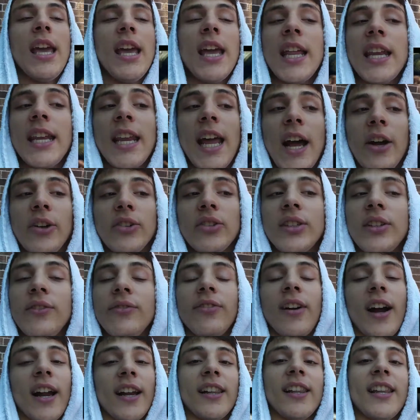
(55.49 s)
and now she
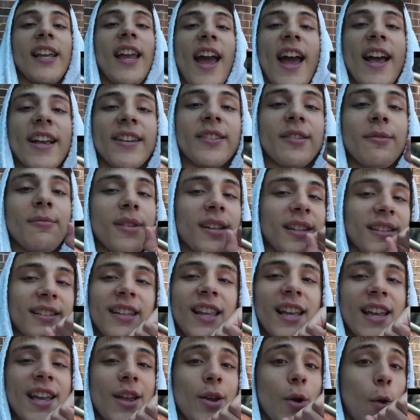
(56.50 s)
finally has him, and
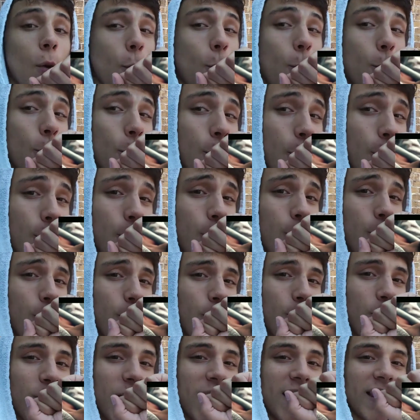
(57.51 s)
it's like,
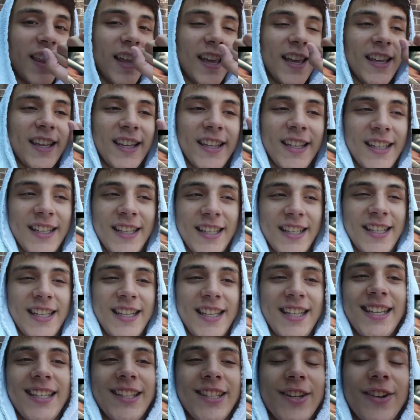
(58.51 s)
whoo, and like
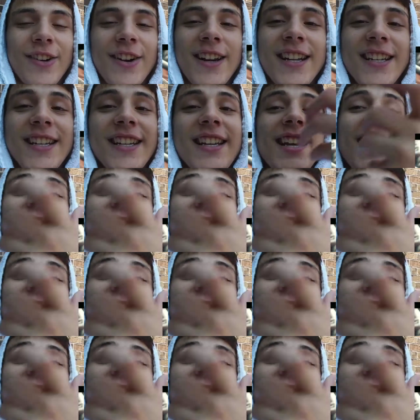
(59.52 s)
it's crazy.